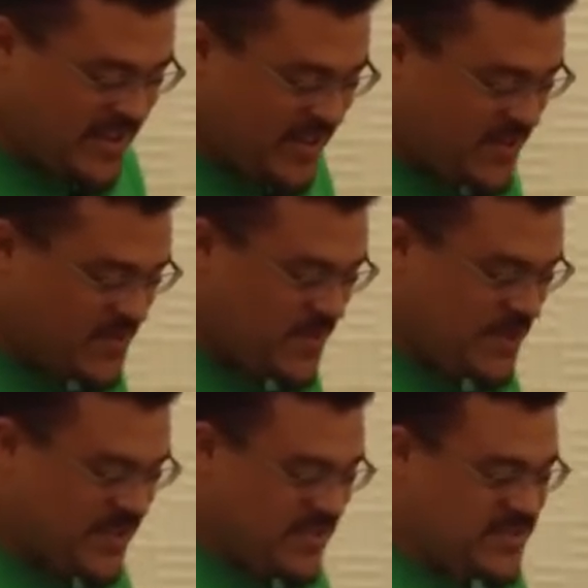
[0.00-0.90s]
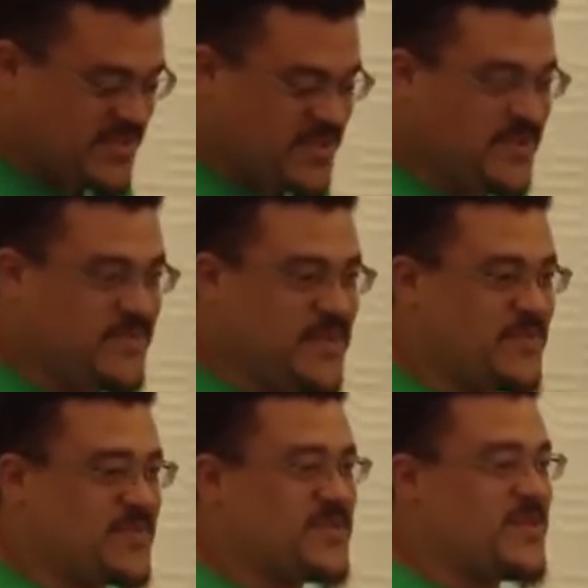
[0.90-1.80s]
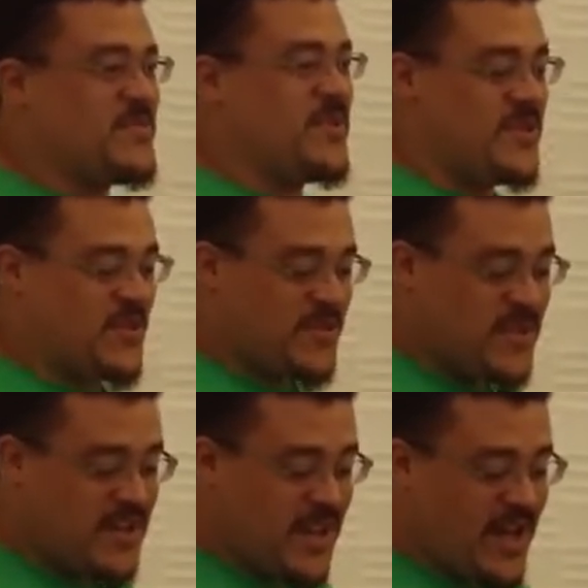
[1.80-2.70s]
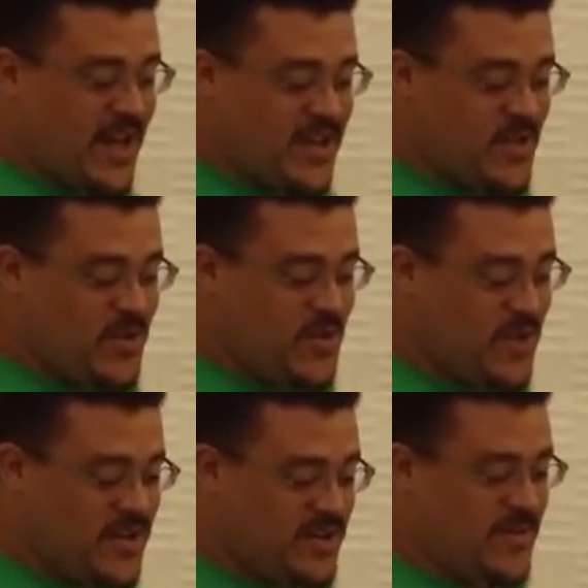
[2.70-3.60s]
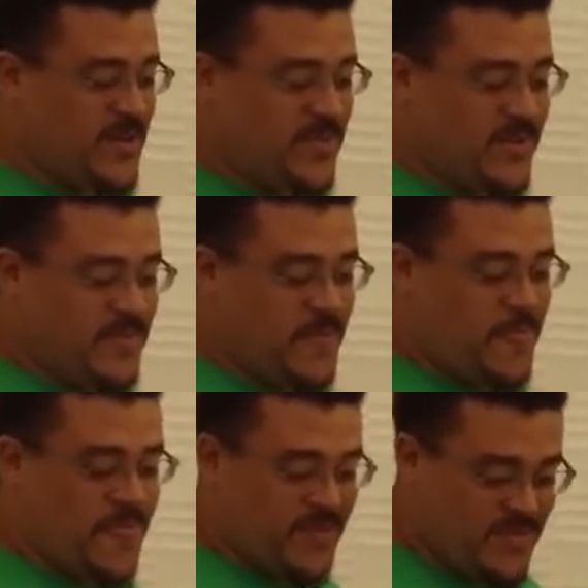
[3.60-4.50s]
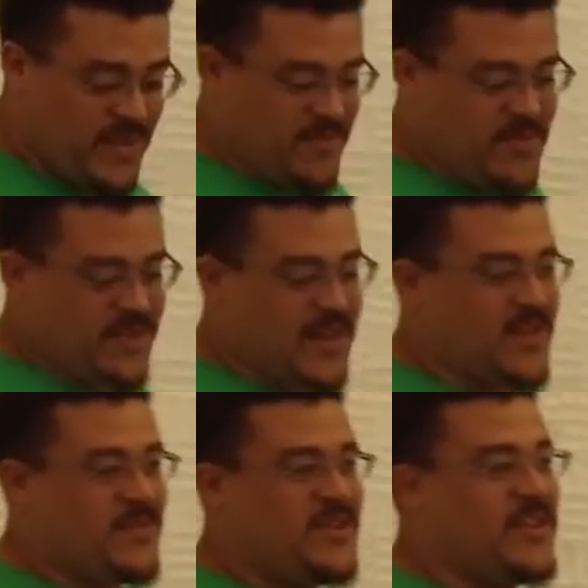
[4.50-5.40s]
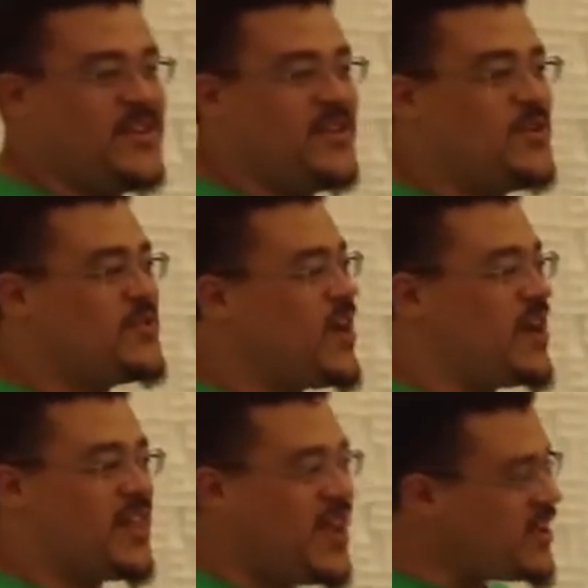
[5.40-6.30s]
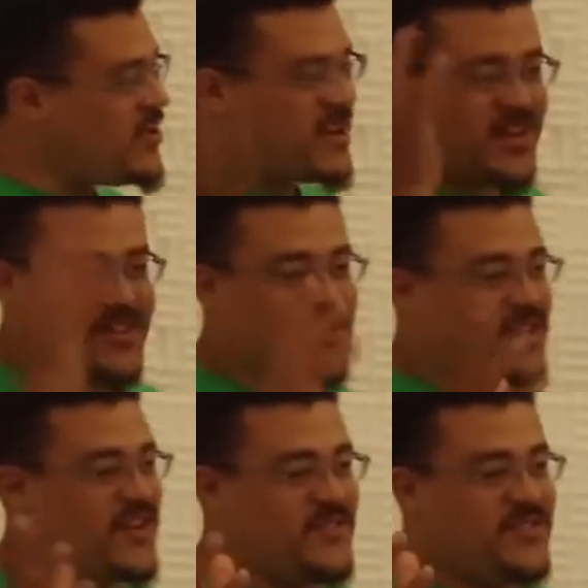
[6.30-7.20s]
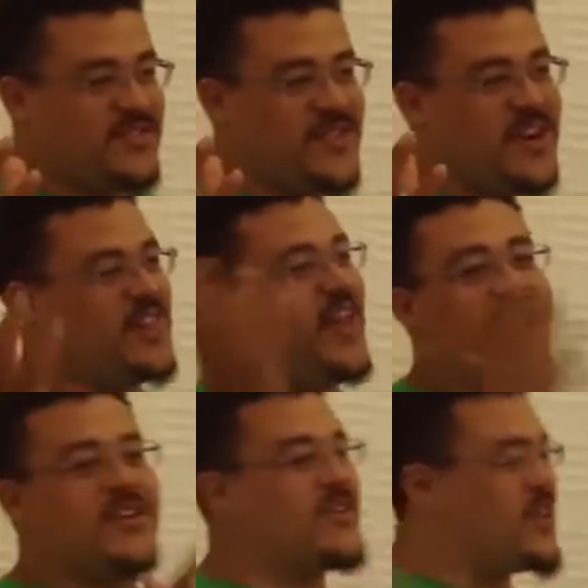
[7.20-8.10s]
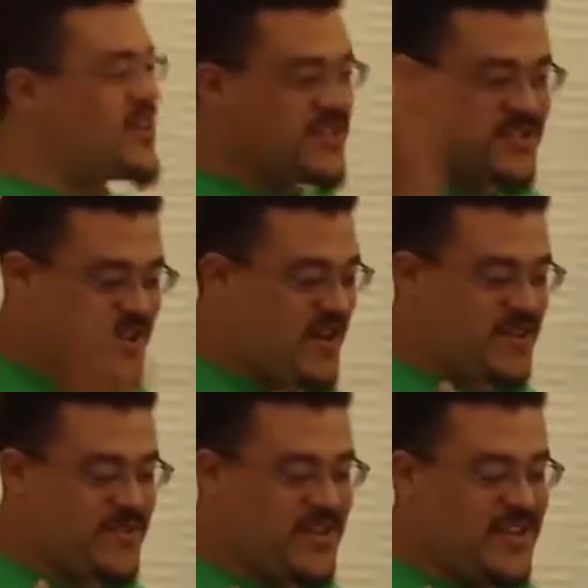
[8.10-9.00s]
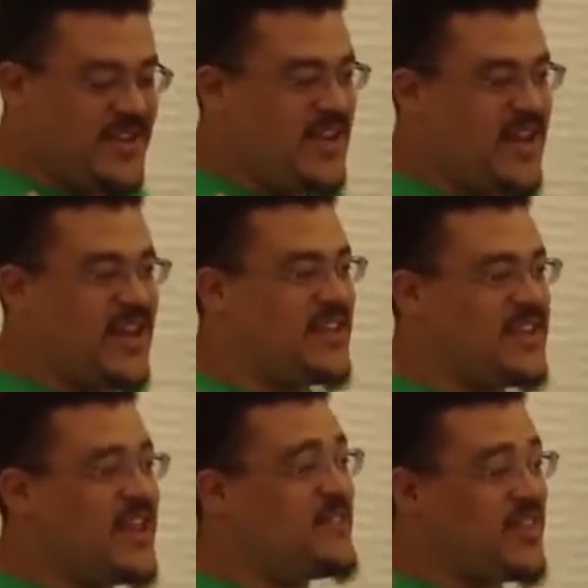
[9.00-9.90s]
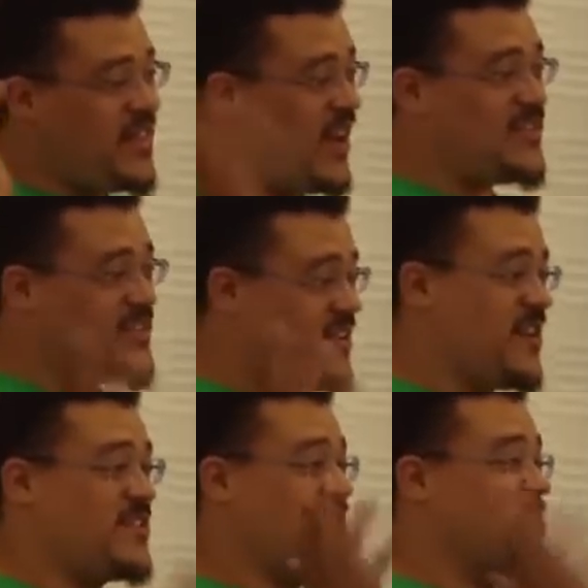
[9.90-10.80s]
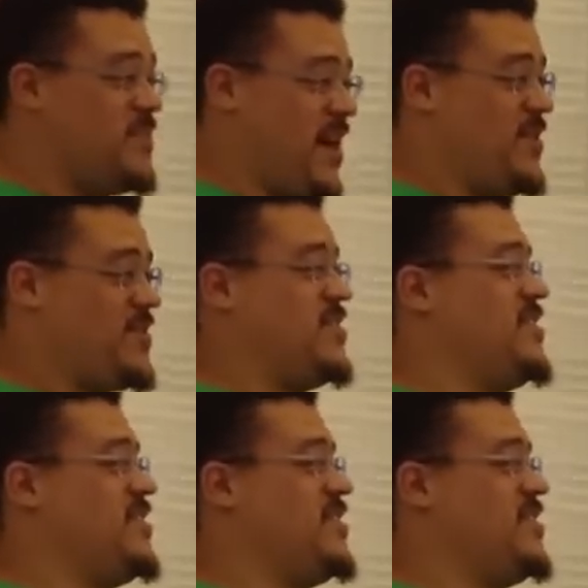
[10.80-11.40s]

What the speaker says: experienced members of the computing world, but you run into people from time to time who have got a lot going on in their life, they've got a lot going on at their job, and they have a lot to talk to you about,